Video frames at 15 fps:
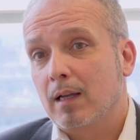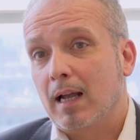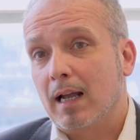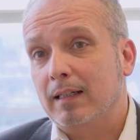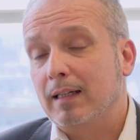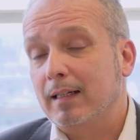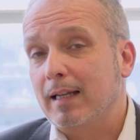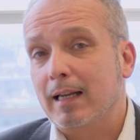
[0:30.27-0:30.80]

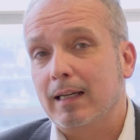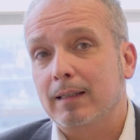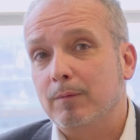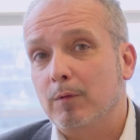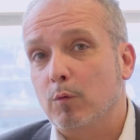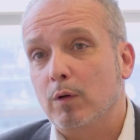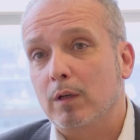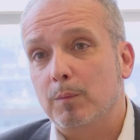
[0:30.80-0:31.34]
And
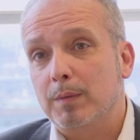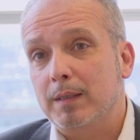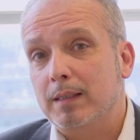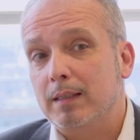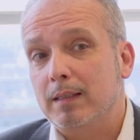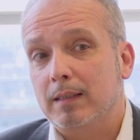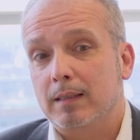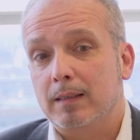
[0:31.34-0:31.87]
again, will
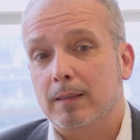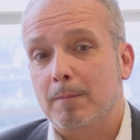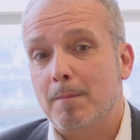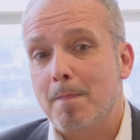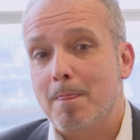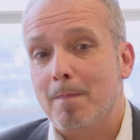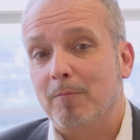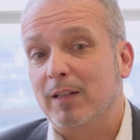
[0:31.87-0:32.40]
be
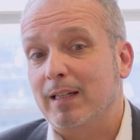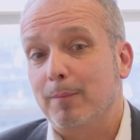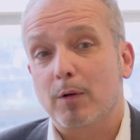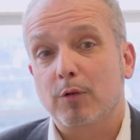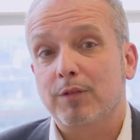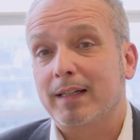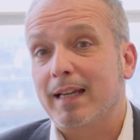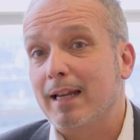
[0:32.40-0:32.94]
the name
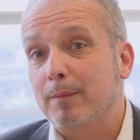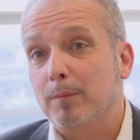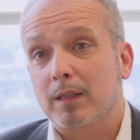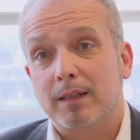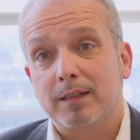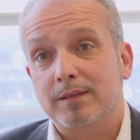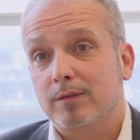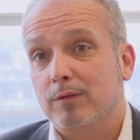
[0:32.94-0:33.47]
of the game
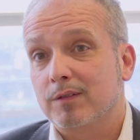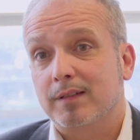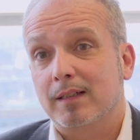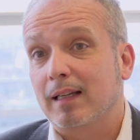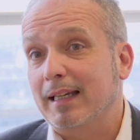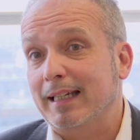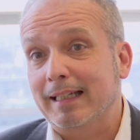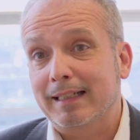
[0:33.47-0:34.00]
is
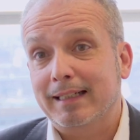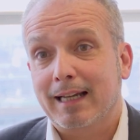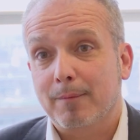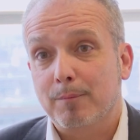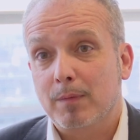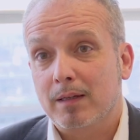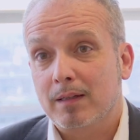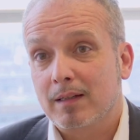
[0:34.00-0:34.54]
still
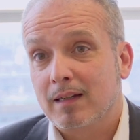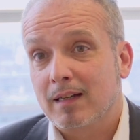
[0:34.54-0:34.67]
income